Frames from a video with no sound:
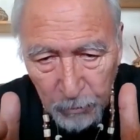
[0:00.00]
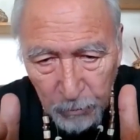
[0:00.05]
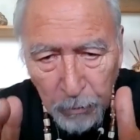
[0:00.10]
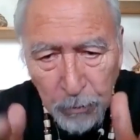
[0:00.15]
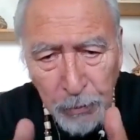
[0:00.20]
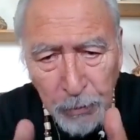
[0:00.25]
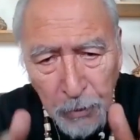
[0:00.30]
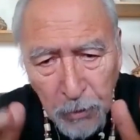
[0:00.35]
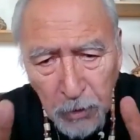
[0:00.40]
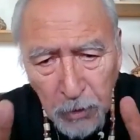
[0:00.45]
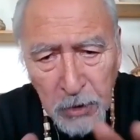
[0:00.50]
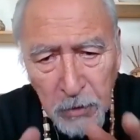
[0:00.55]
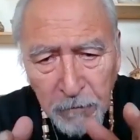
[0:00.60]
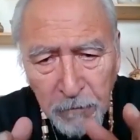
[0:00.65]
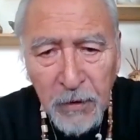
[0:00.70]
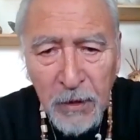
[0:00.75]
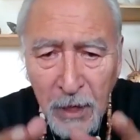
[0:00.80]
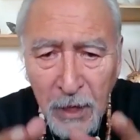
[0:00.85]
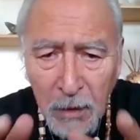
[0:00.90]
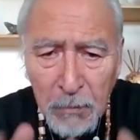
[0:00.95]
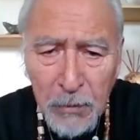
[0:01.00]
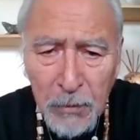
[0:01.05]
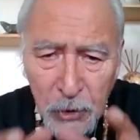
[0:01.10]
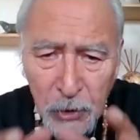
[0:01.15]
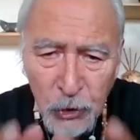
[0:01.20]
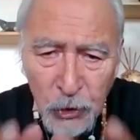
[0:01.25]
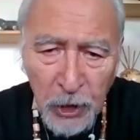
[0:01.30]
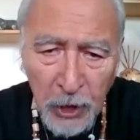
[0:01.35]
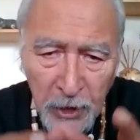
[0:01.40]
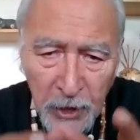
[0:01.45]
but because of
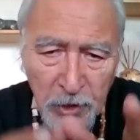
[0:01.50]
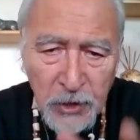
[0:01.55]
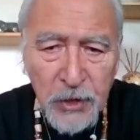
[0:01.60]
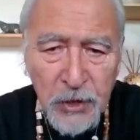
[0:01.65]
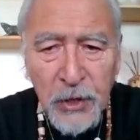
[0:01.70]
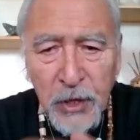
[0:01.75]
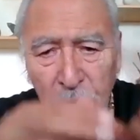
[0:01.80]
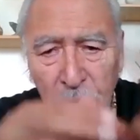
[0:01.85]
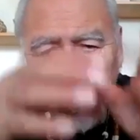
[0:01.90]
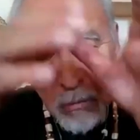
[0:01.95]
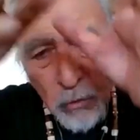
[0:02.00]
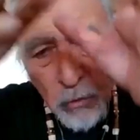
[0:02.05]
climate change, they